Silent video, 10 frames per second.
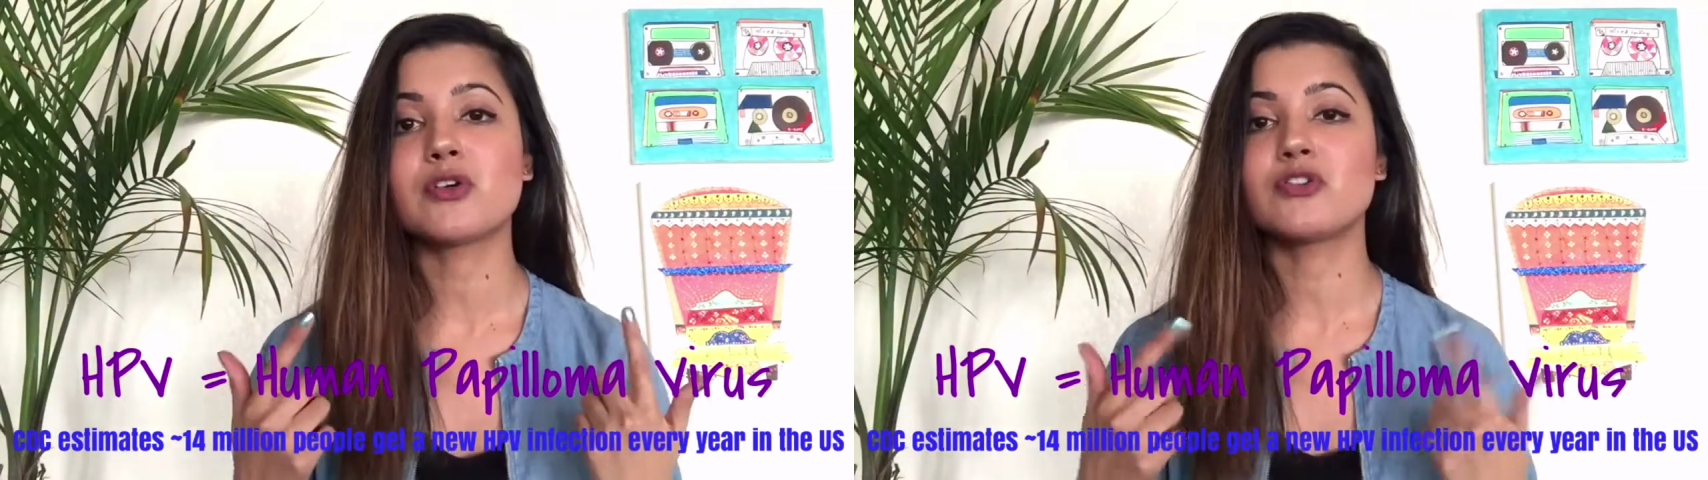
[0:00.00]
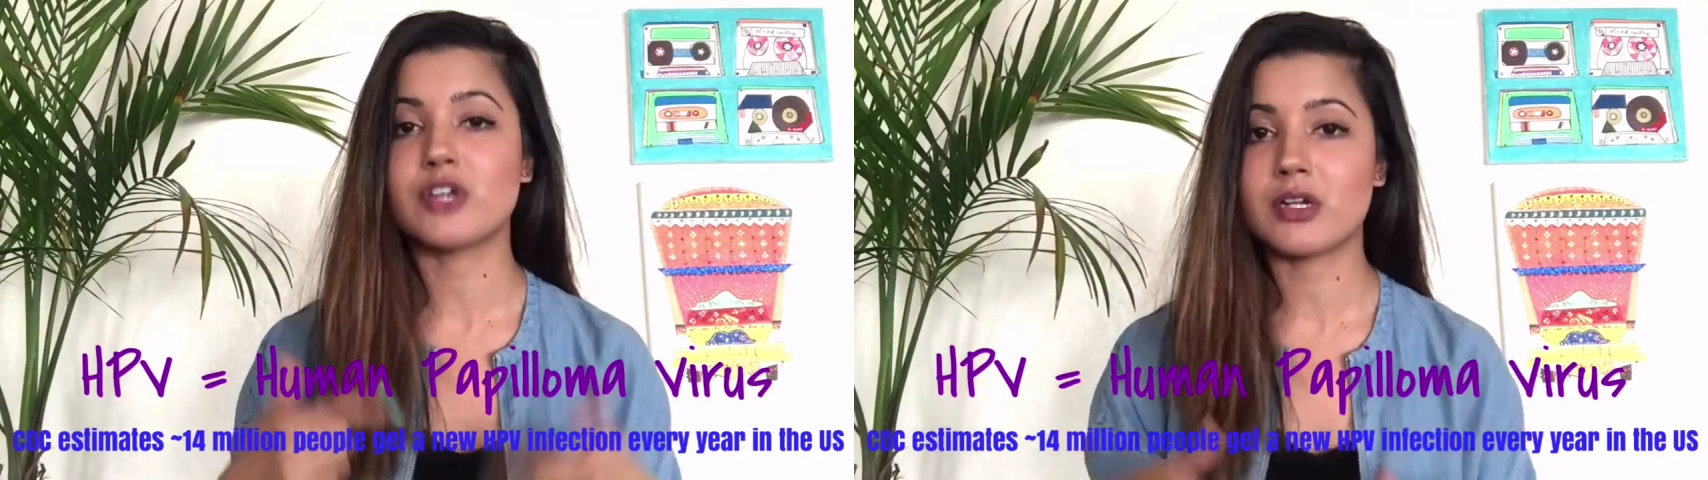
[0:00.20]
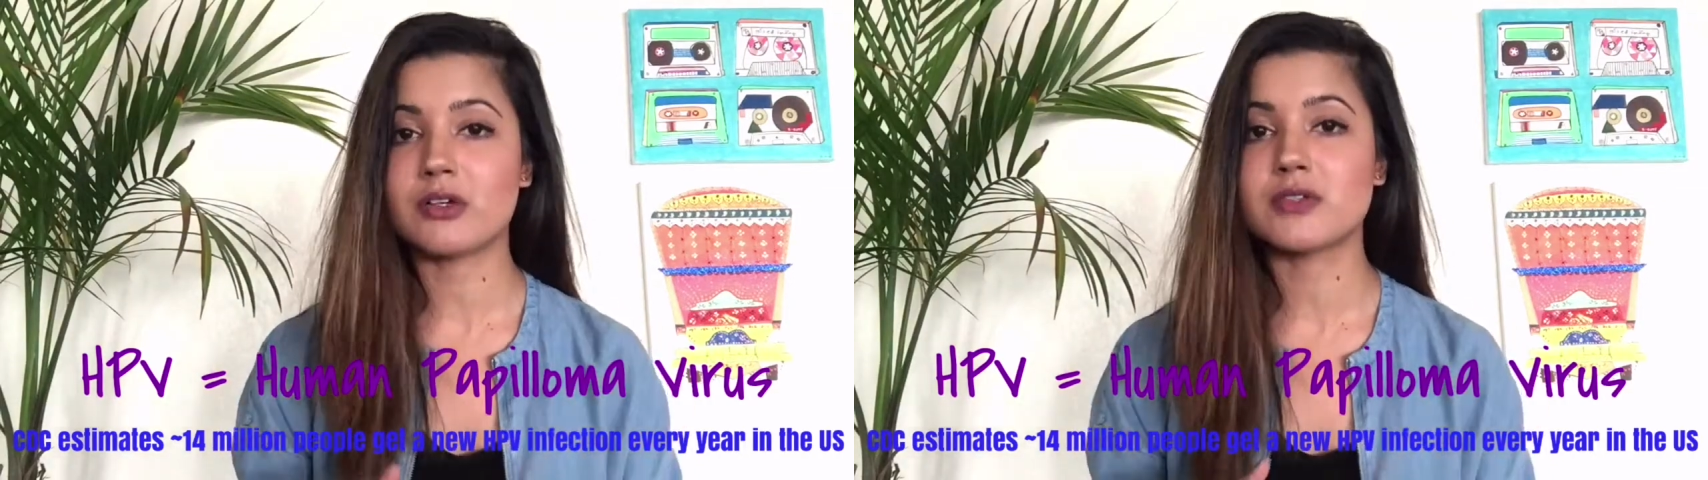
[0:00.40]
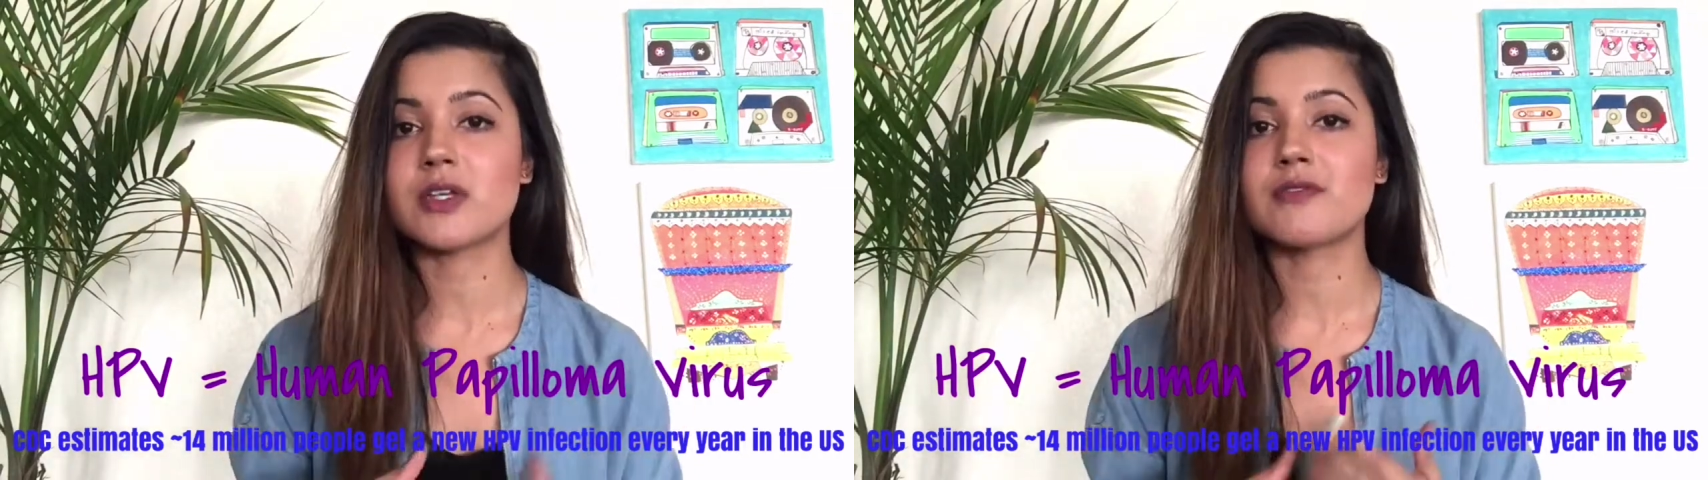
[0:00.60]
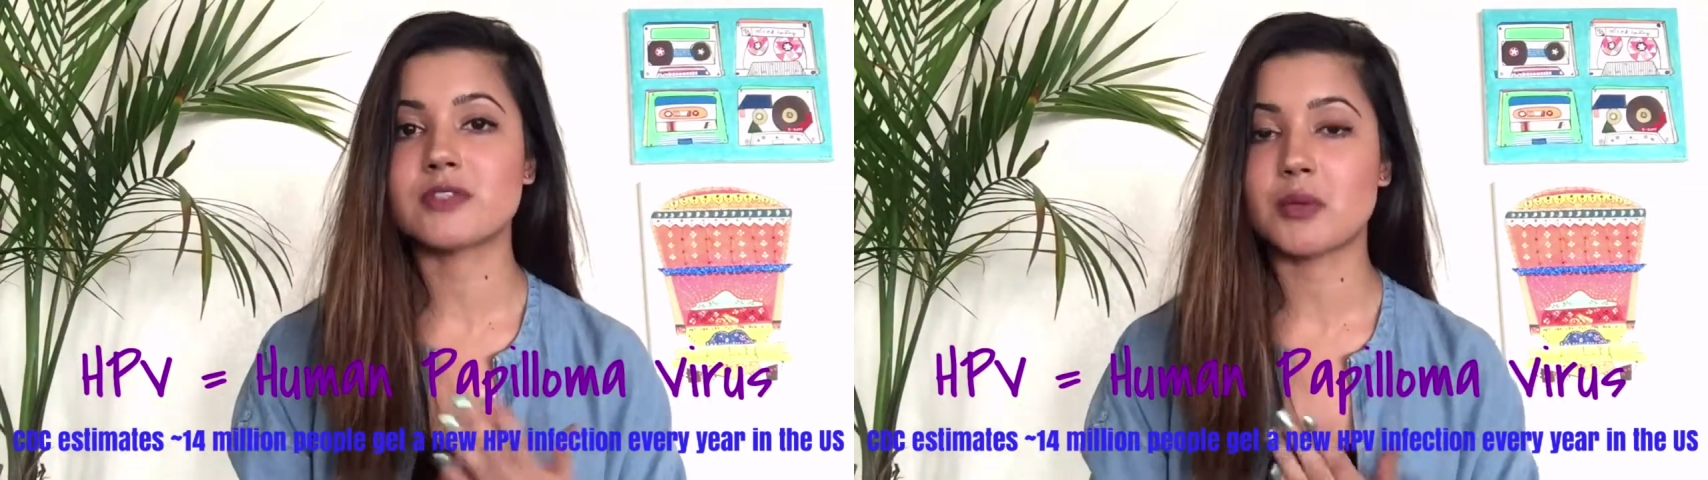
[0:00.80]
or genitals
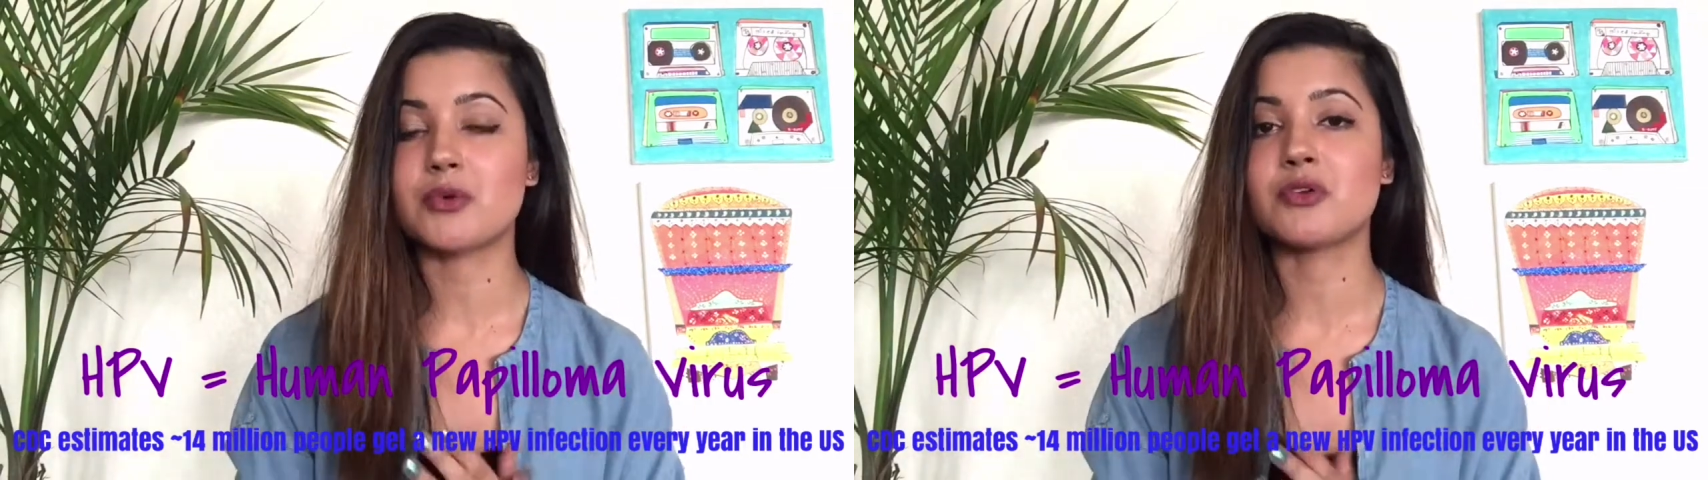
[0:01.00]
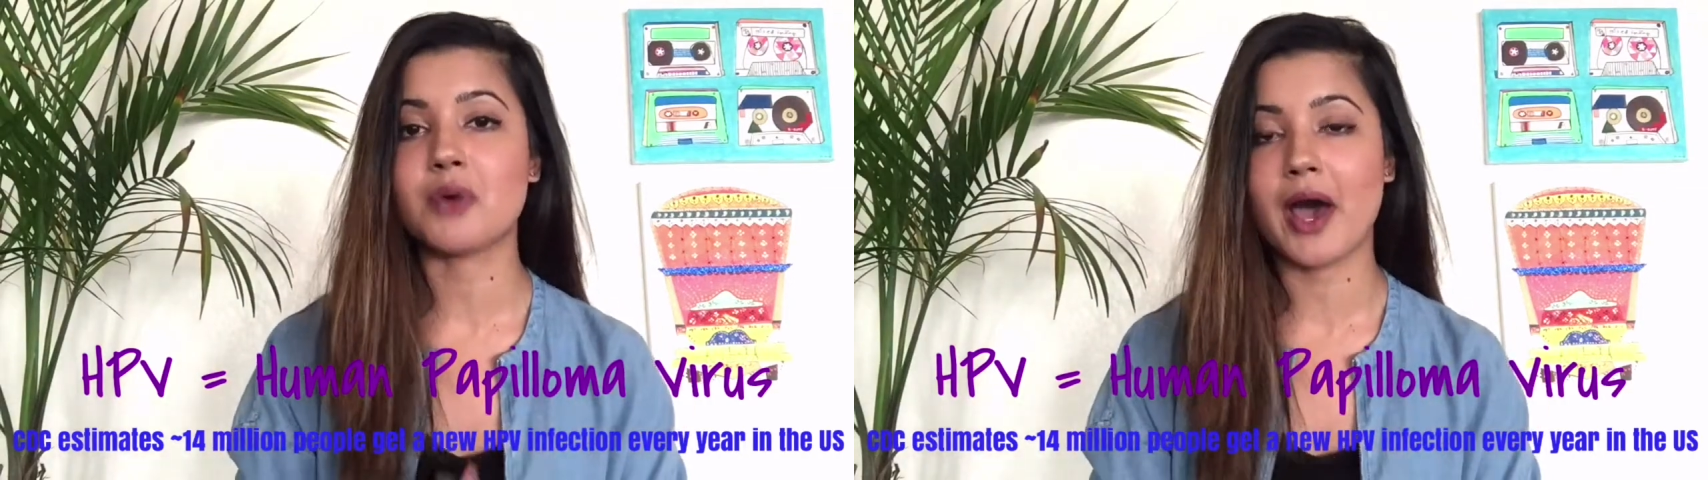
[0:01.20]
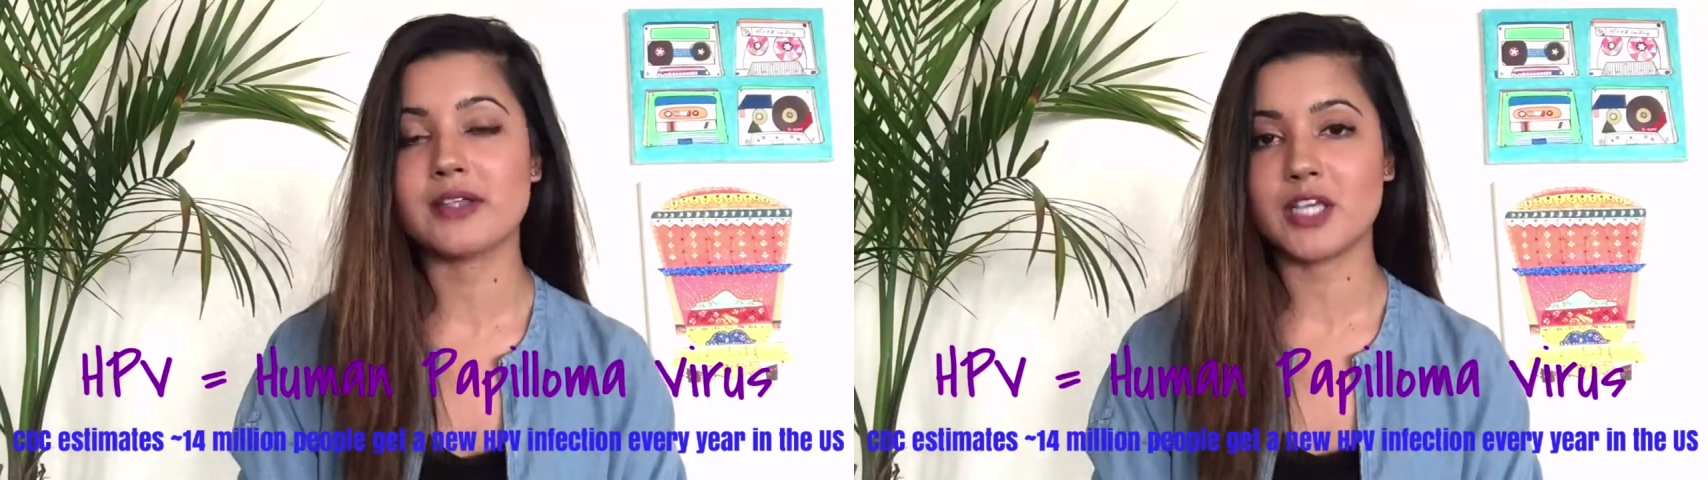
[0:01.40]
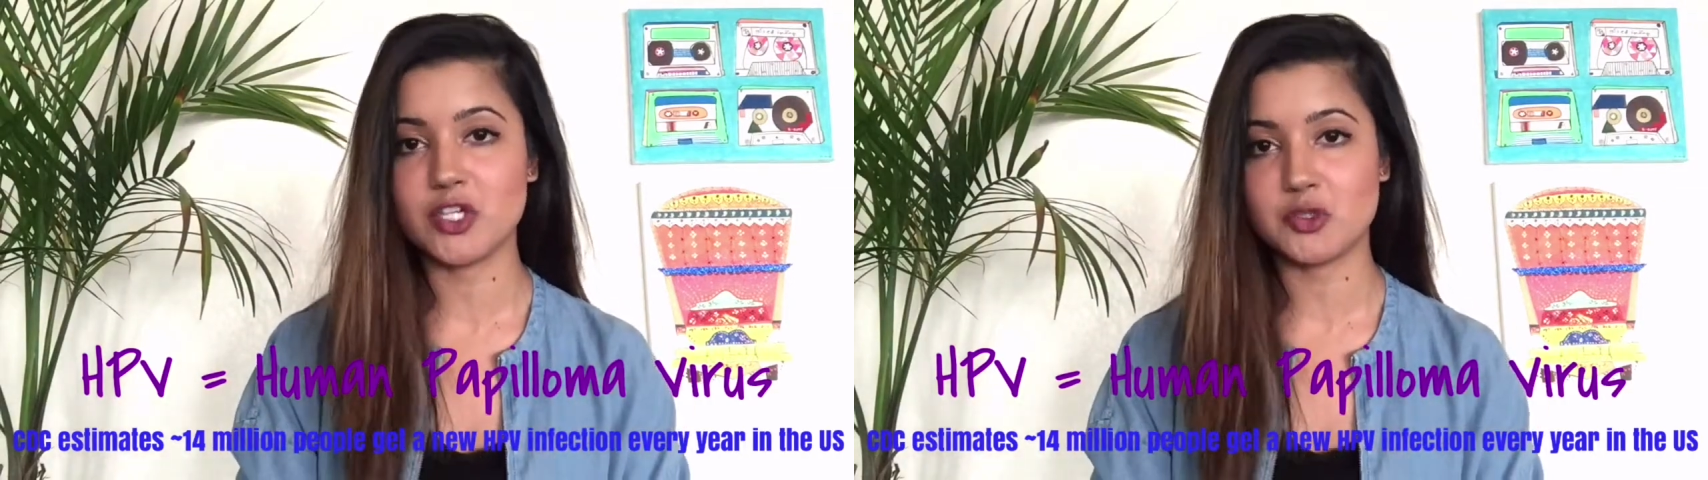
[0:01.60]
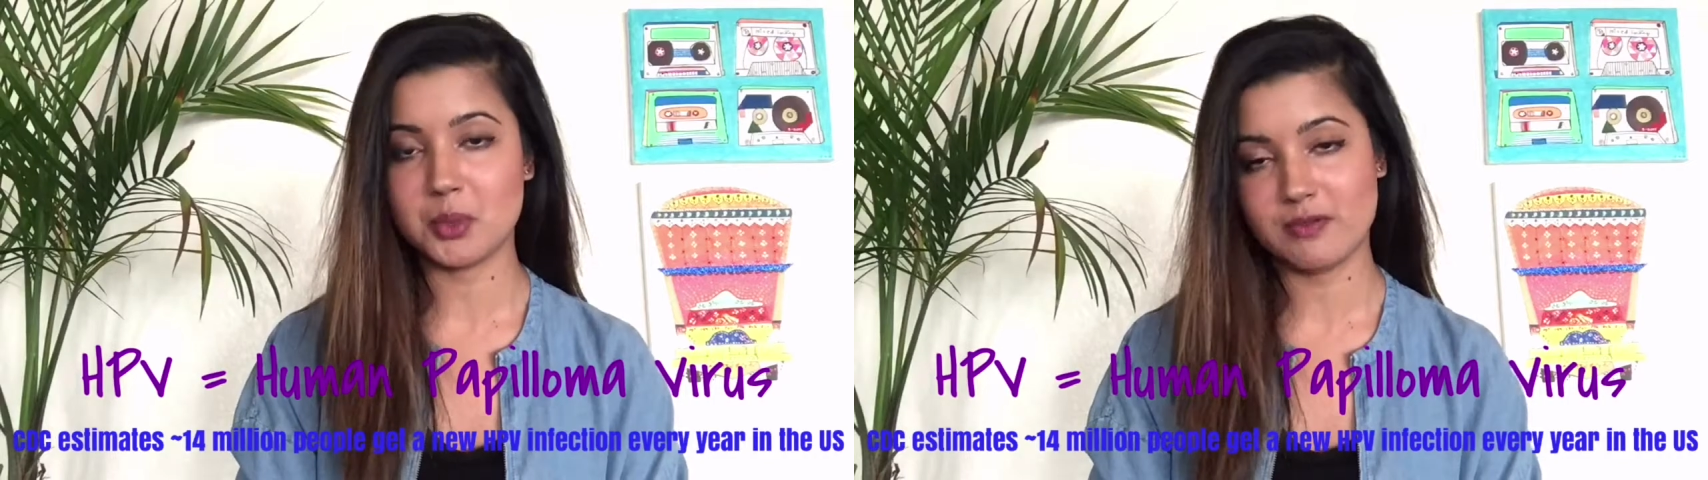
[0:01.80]
of someone who has
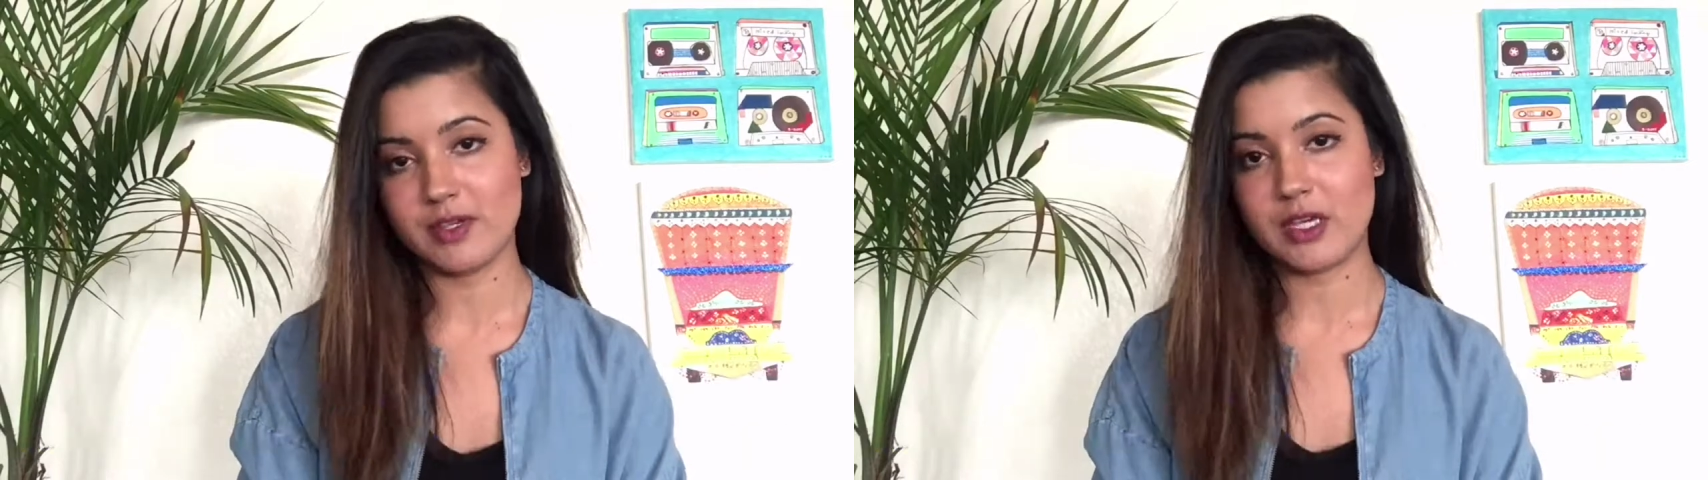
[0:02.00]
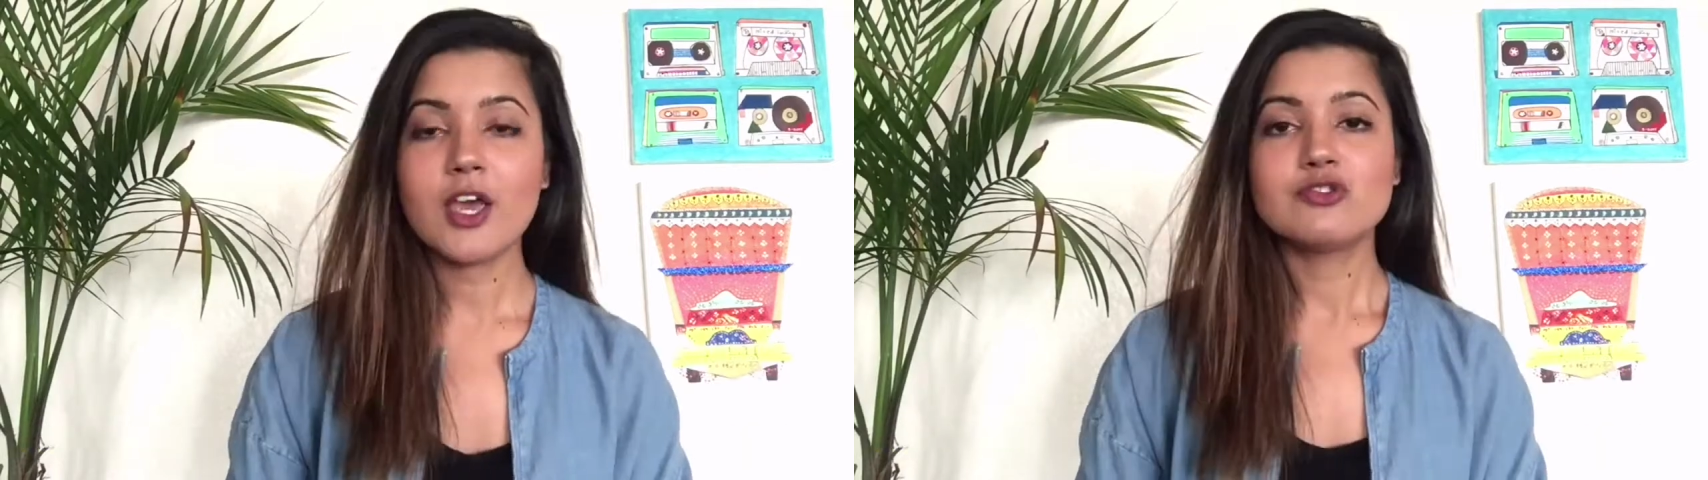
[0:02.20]
HPV.